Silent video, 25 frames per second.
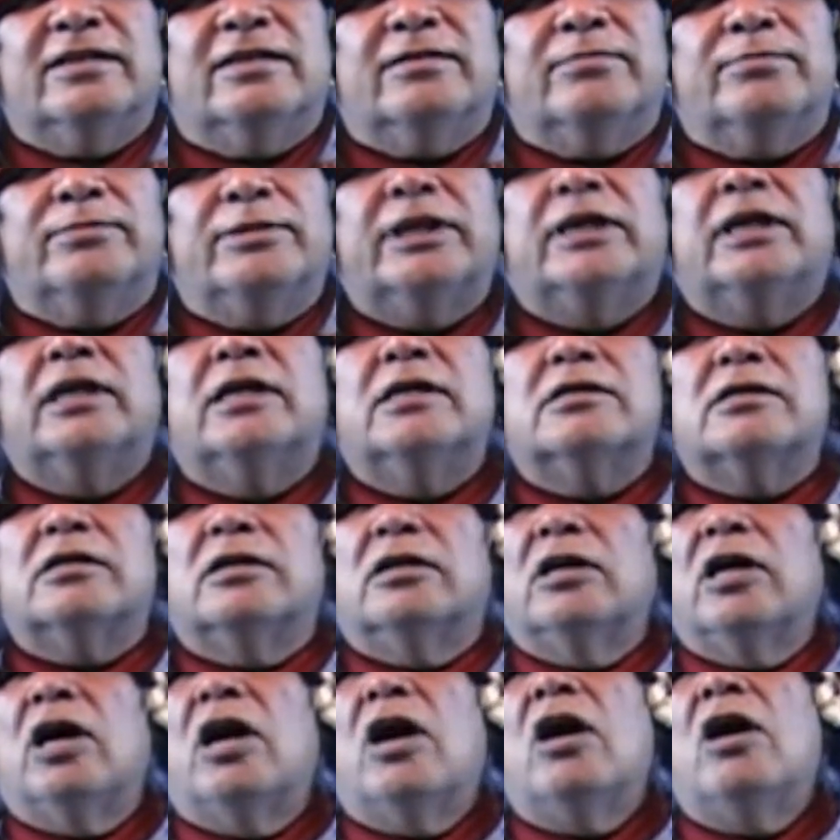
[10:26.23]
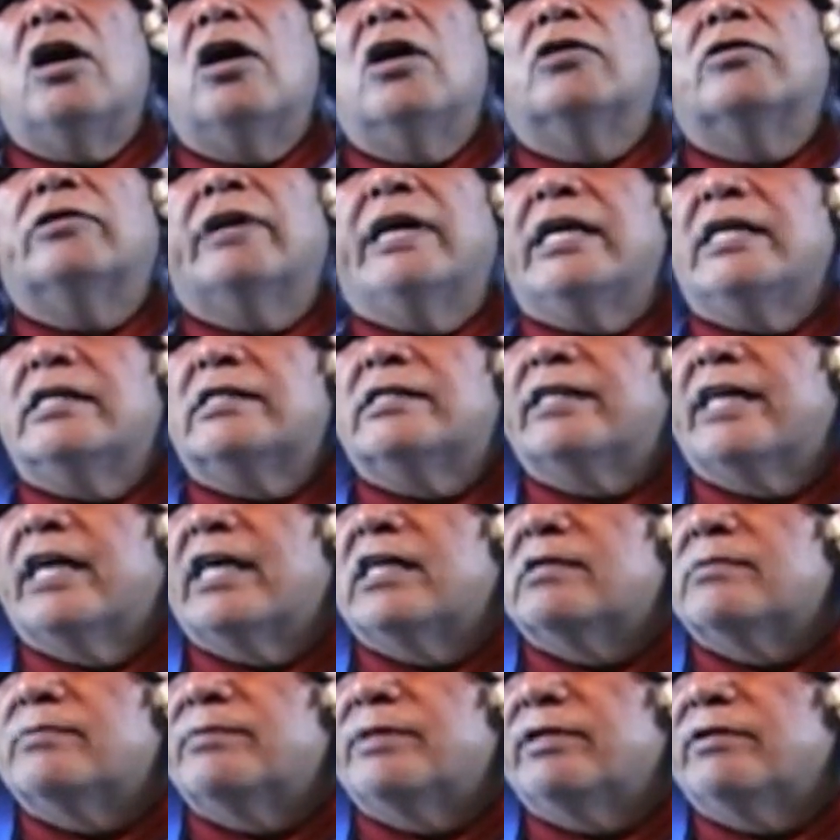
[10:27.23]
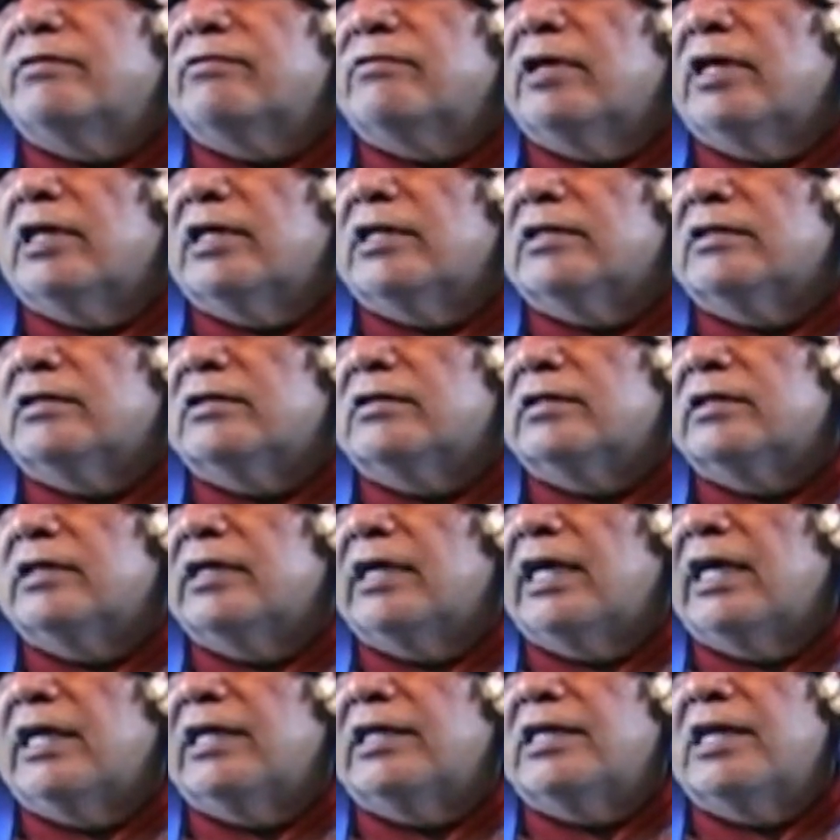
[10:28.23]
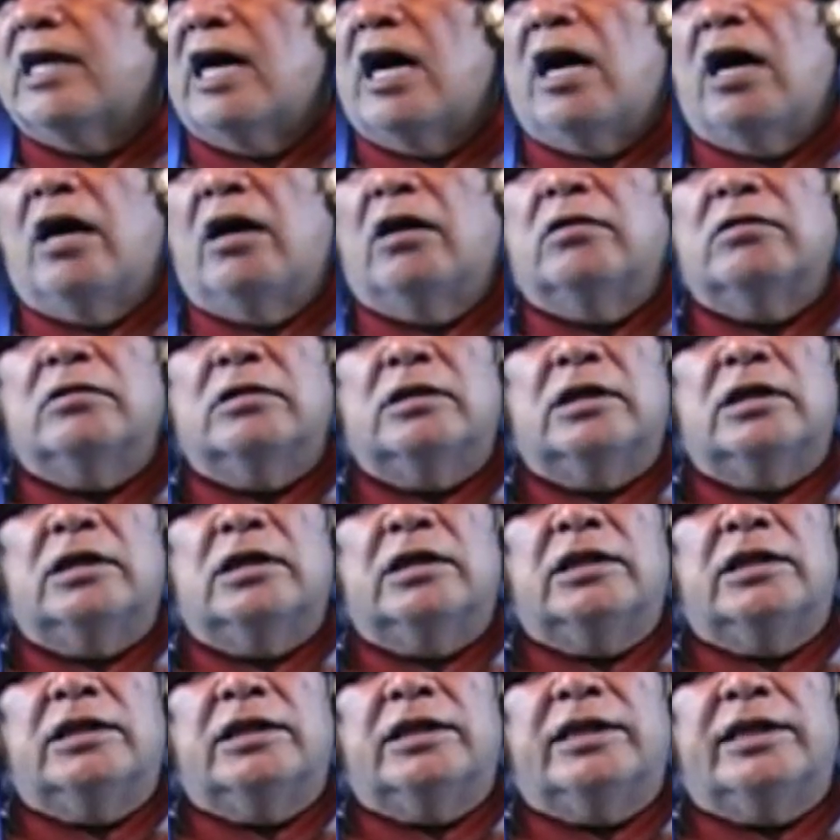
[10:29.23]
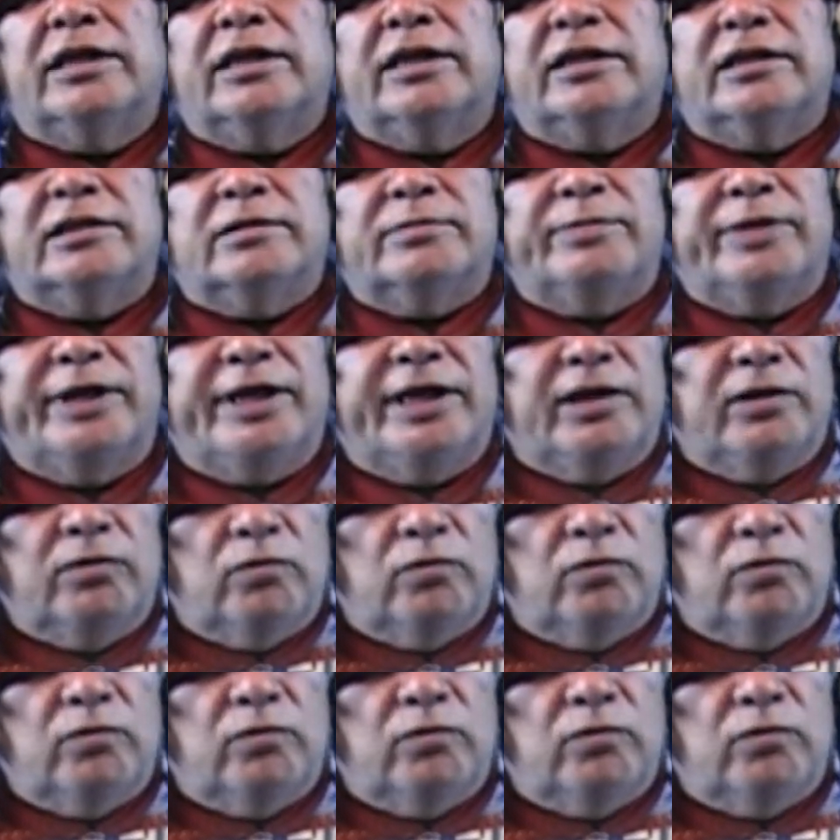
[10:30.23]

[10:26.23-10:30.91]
Because a long race has been run, and now it is being